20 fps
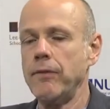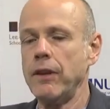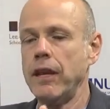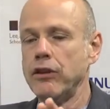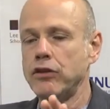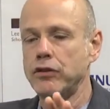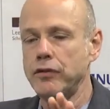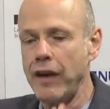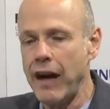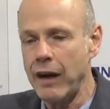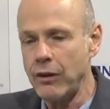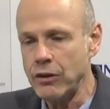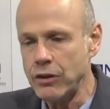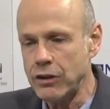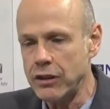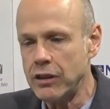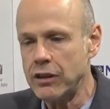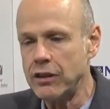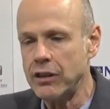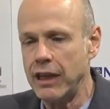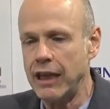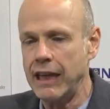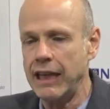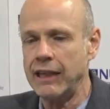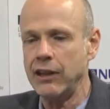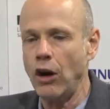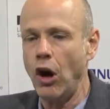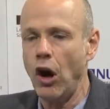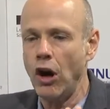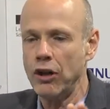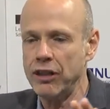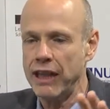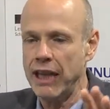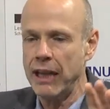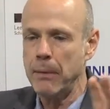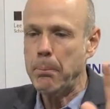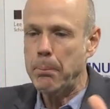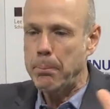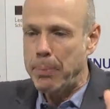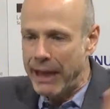is founded on
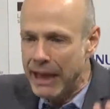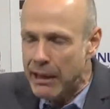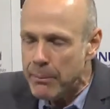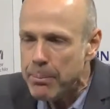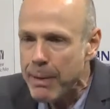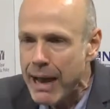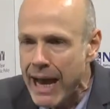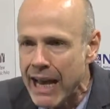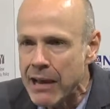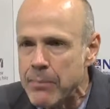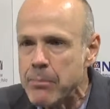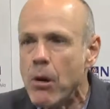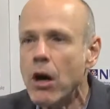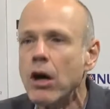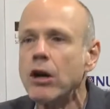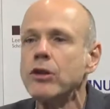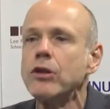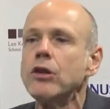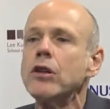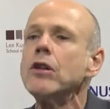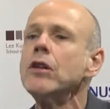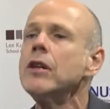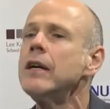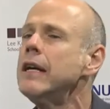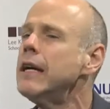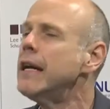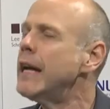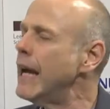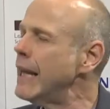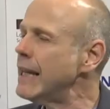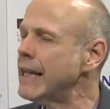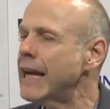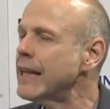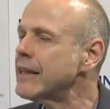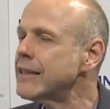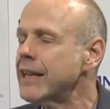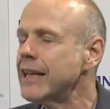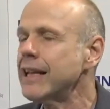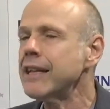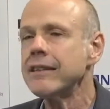a Big Bang model, and I
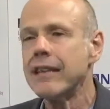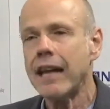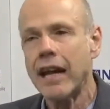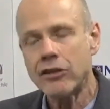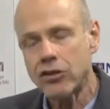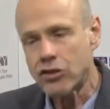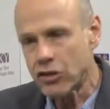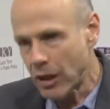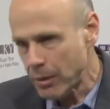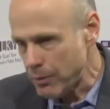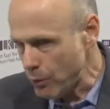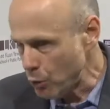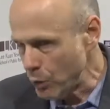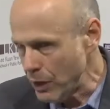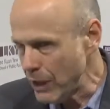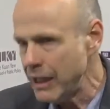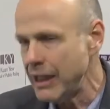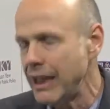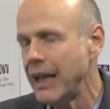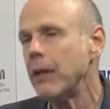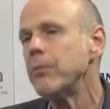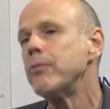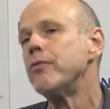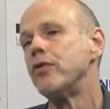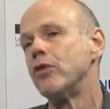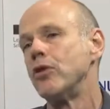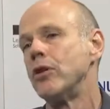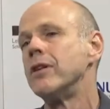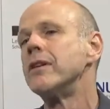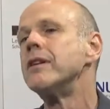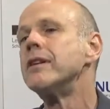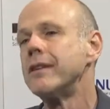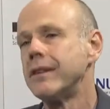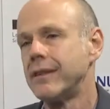think that's not really helpful.